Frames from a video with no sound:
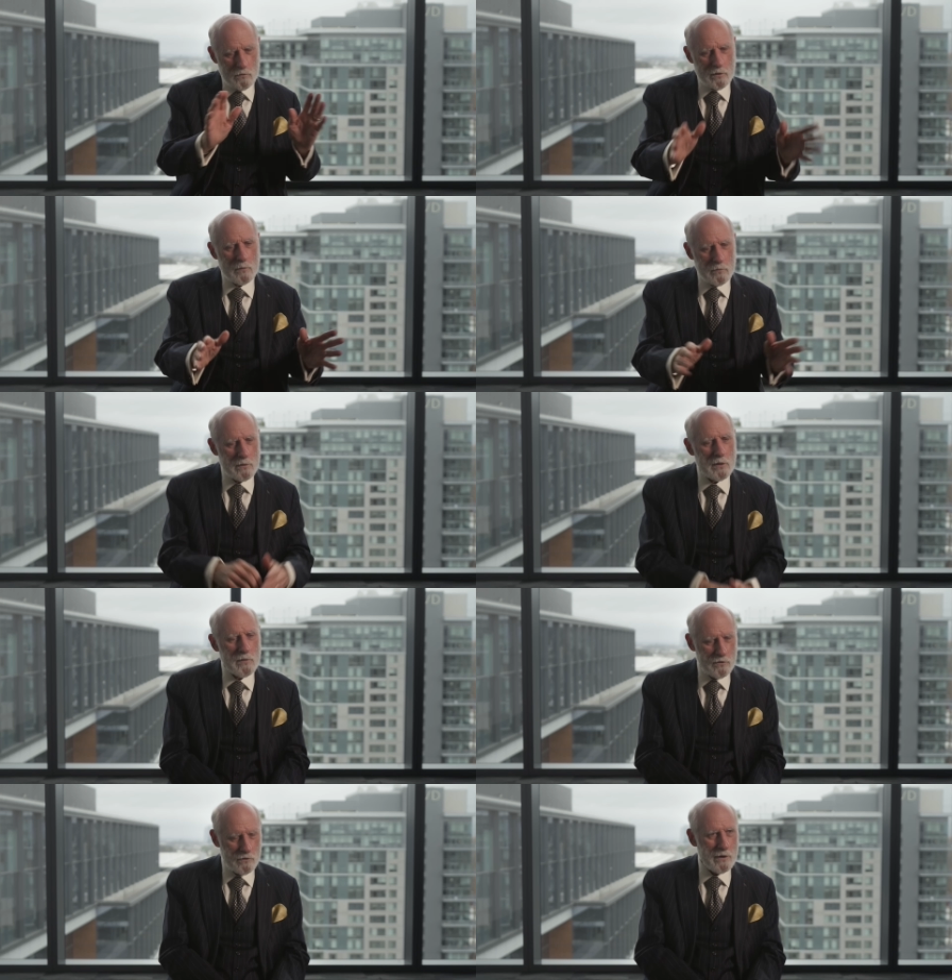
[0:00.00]
well, let
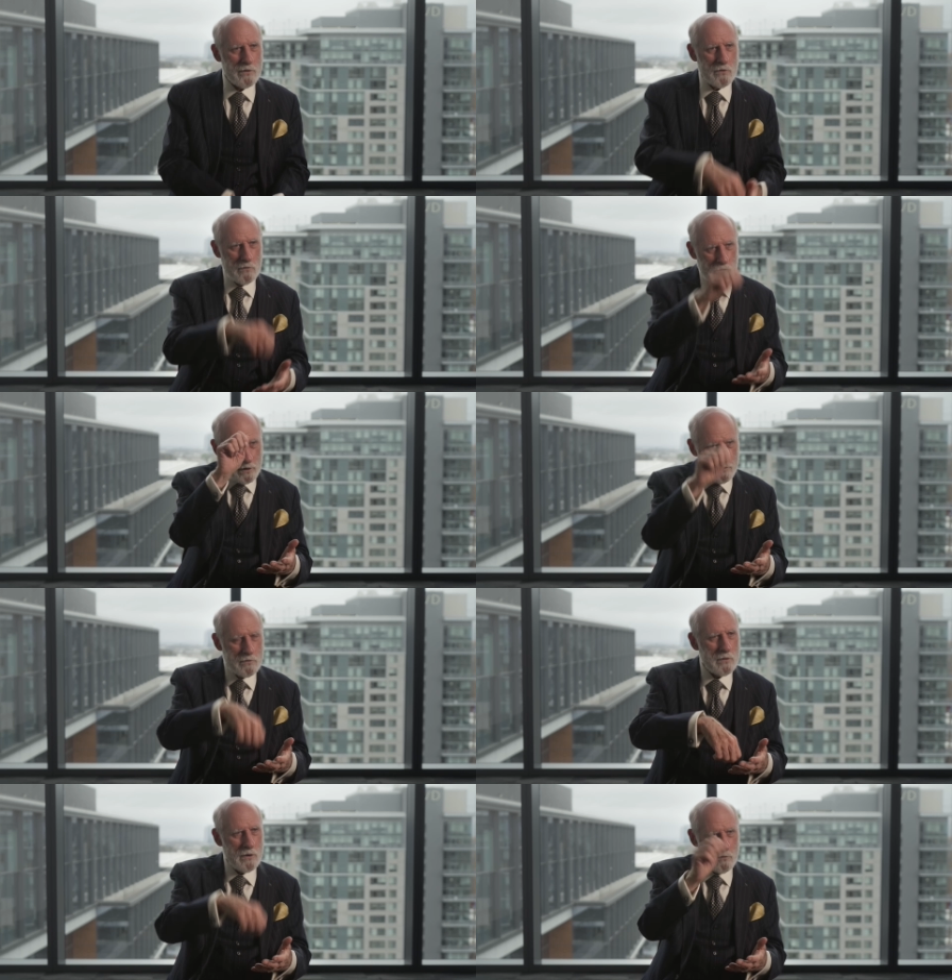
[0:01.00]
me start. So he
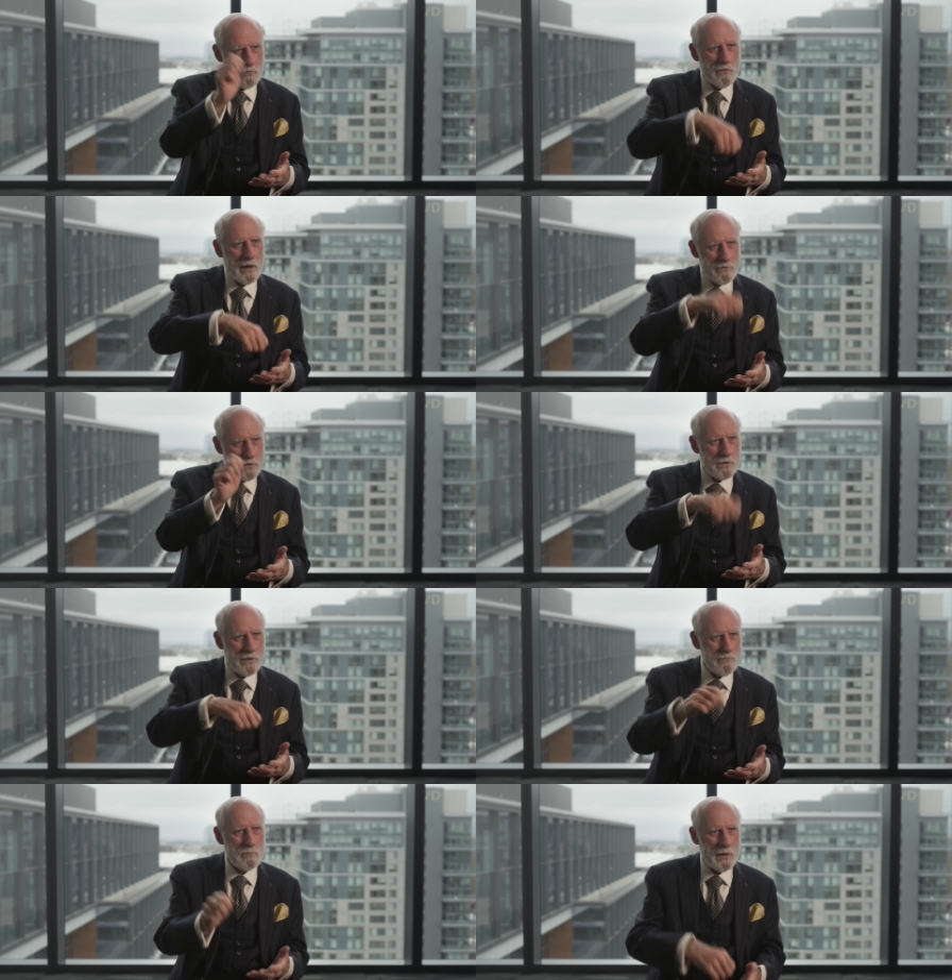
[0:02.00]
writes, you know, five, six,
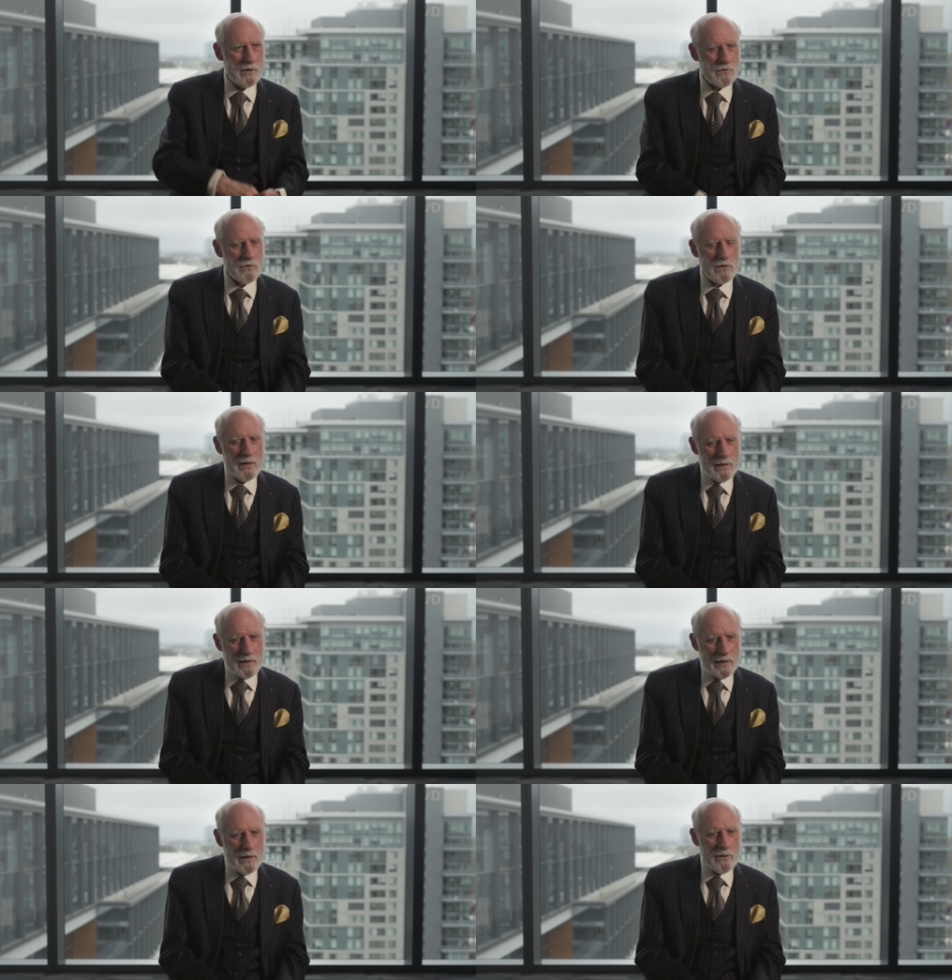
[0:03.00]
seven pages.
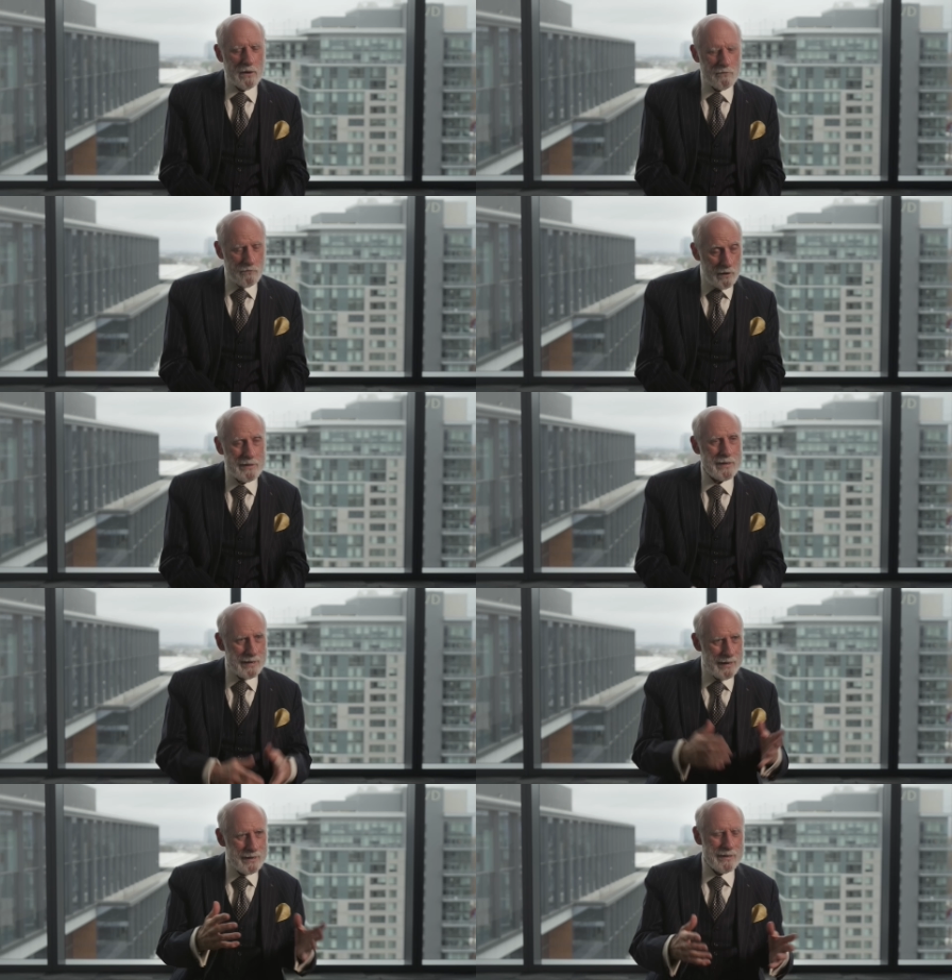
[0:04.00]
And I finally
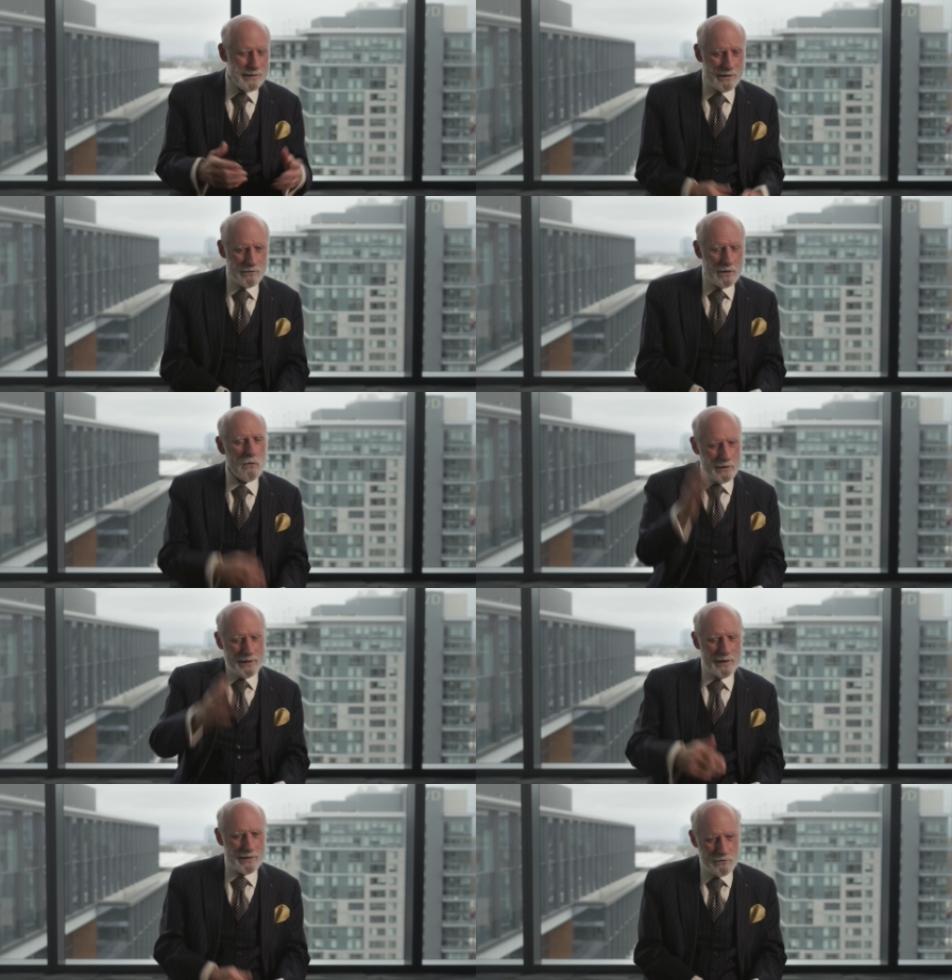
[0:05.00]
get it. I say,
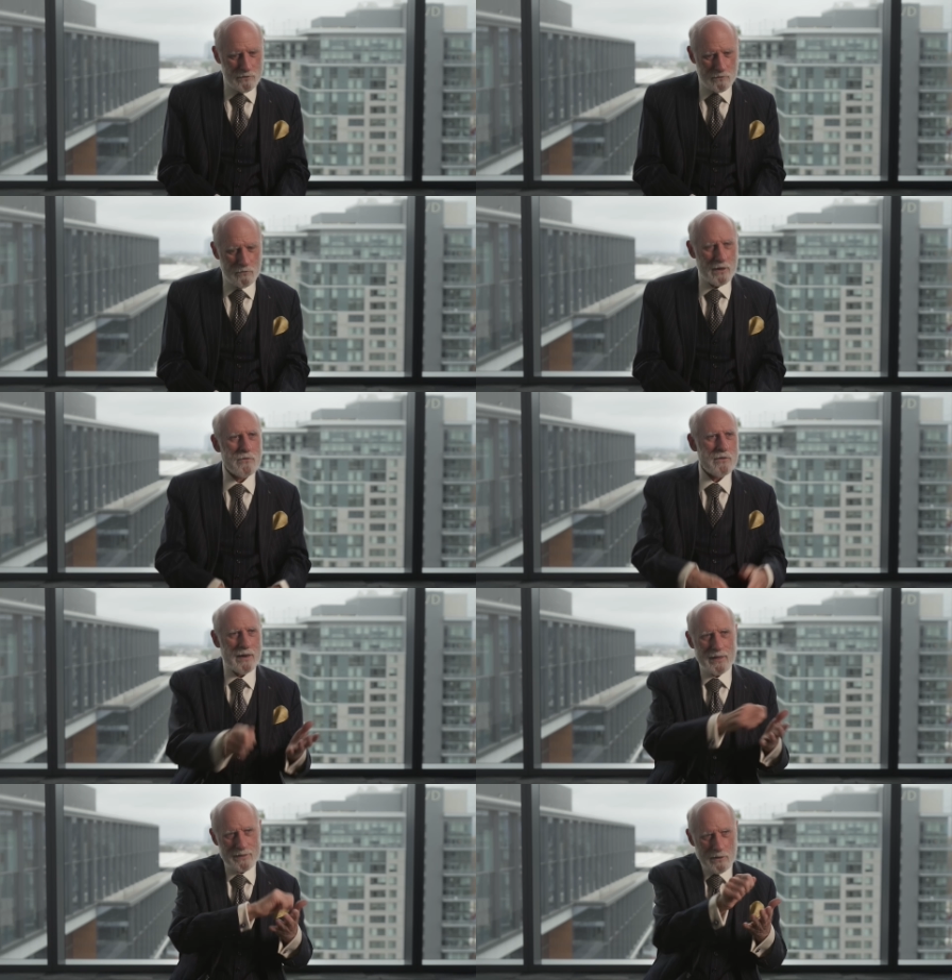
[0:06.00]
okay, I can do the rest. And
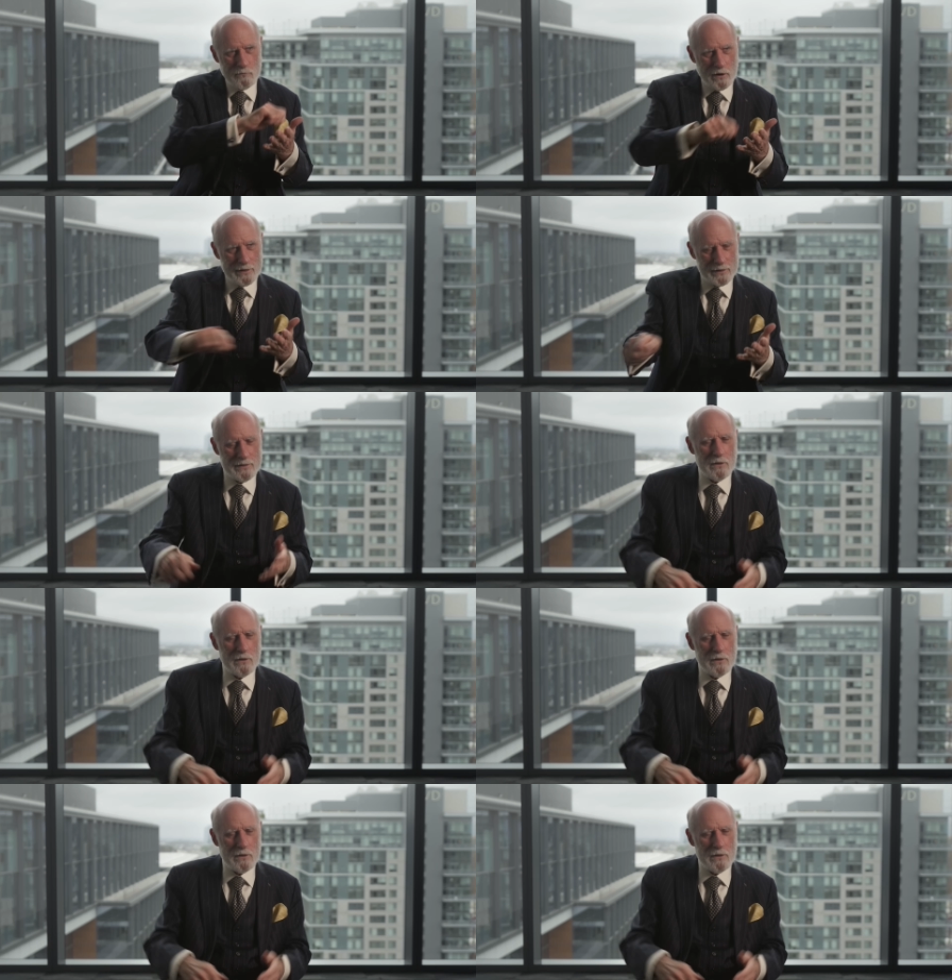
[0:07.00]
I kept writing.